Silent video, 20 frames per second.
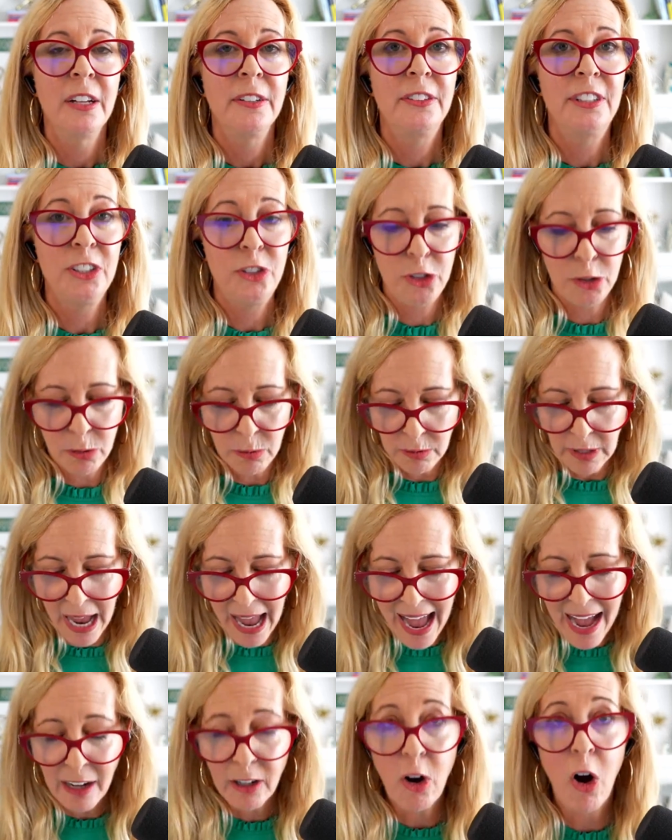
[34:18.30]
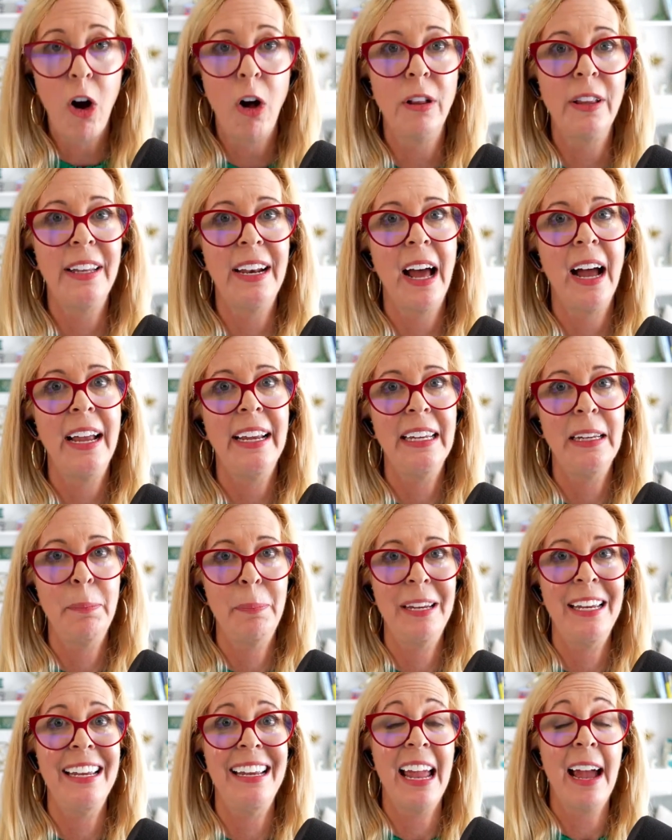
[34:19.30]
Did you call an
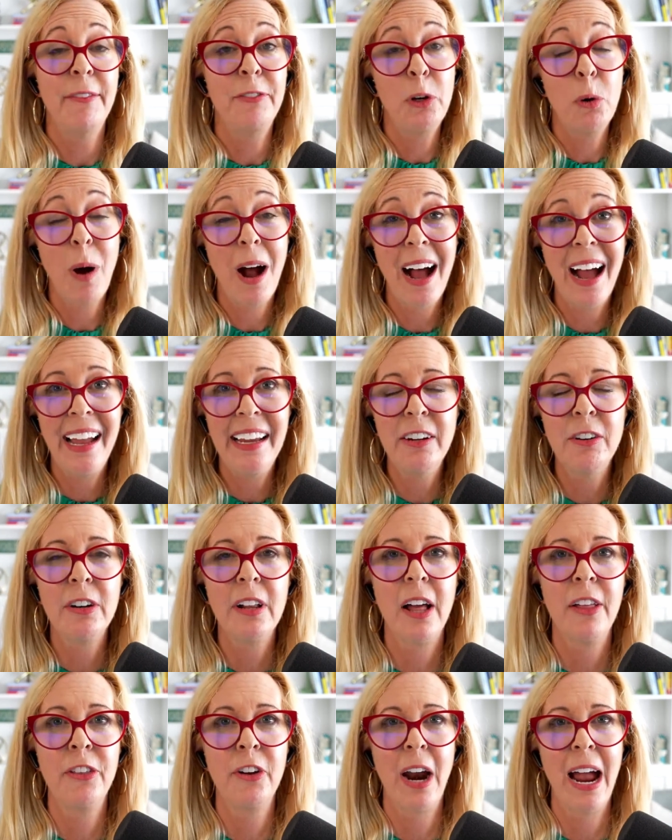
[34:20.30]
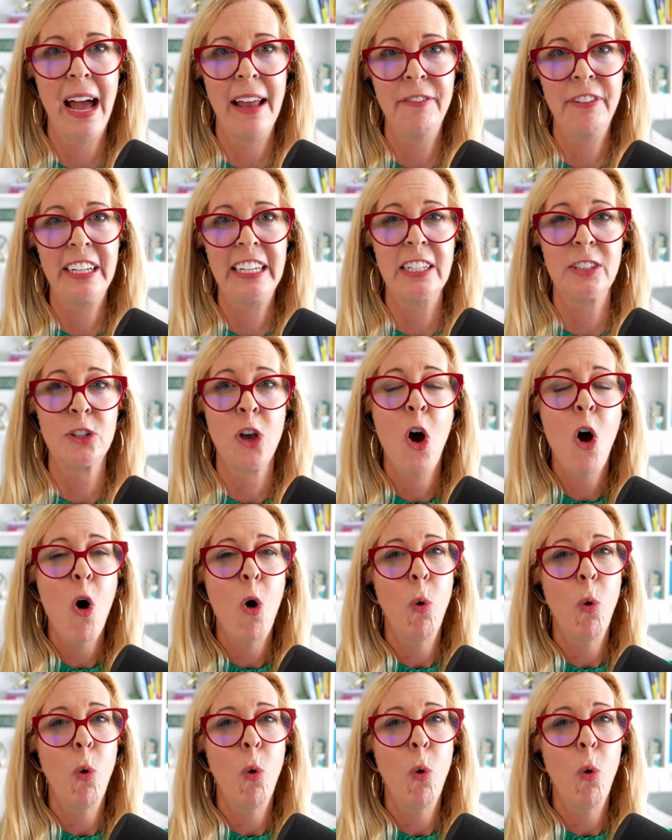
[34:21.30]
IEP? Have you hired other advocates?